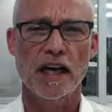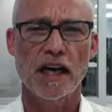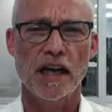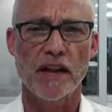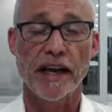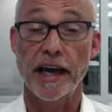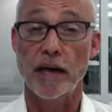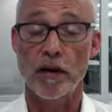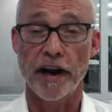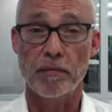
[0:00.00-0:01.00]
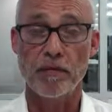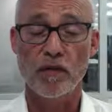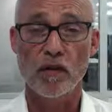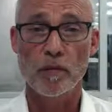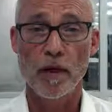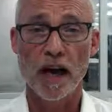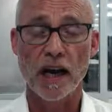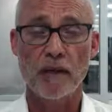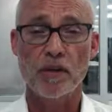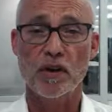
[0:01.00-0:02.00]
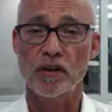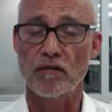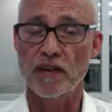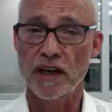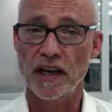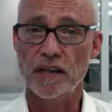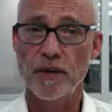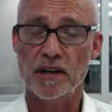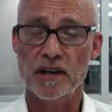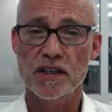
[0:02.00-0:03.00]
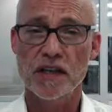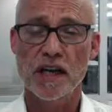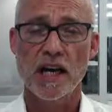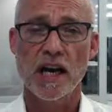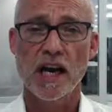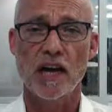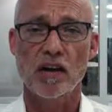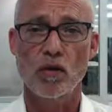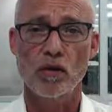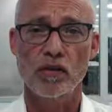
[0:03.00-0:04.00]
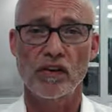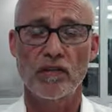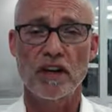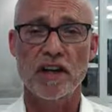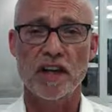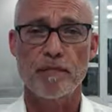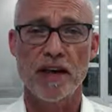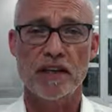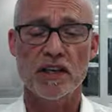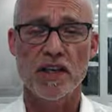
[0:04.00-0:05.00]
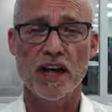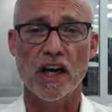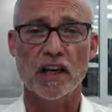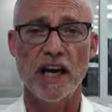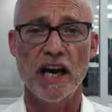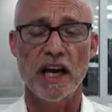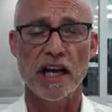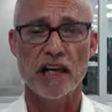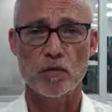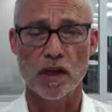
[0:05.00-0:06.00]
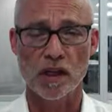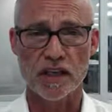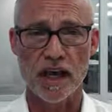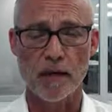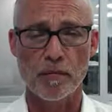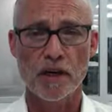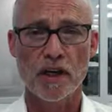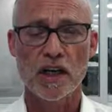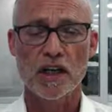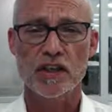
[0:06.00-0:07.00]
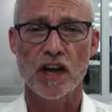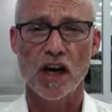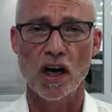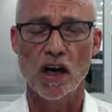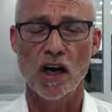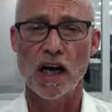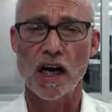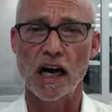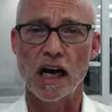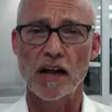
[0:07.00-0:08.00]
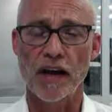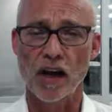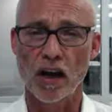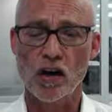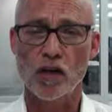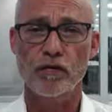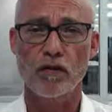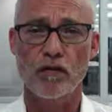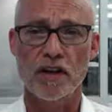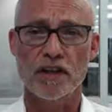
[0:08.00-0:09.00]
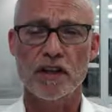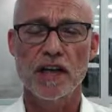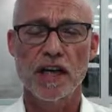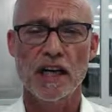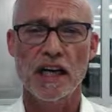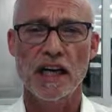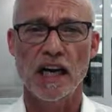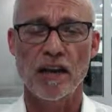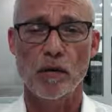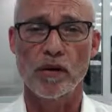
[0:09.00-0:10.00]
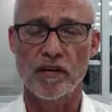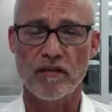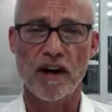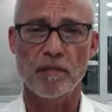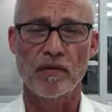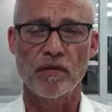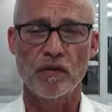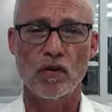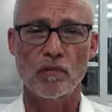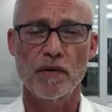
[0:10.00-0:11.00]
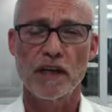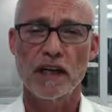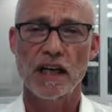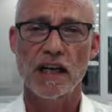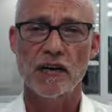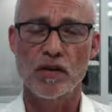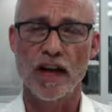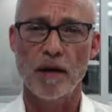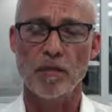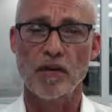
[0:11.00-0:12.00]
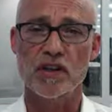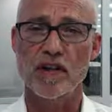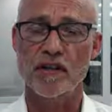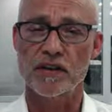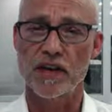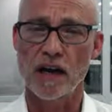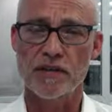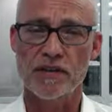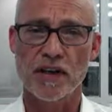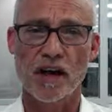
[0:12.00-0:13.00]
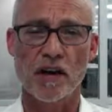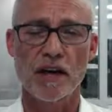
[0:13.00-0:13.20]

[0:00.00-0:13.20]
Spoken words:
They cannot outperform the market because they're index matches, and of course as their index matches they go down as well as up. So they're low cost for a reason, and they will never outperform, and your capital is never safe. So